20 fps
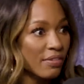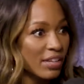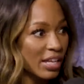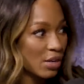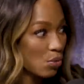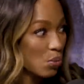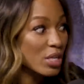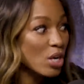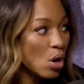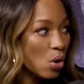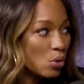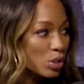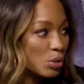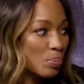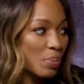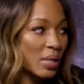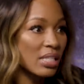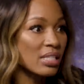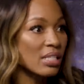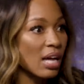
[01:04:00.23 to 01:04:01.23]
Like we don't
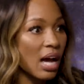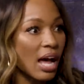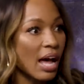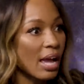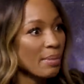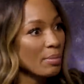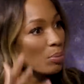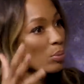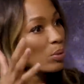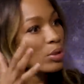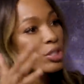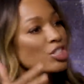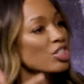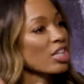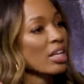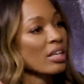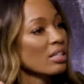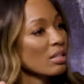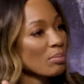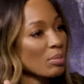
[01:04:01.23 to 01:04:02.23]
spend time
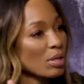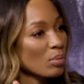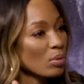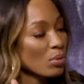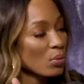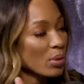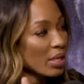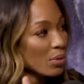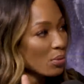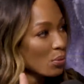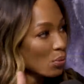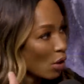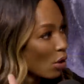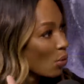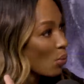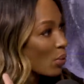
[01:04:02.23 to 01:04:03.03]
appreciating the people we are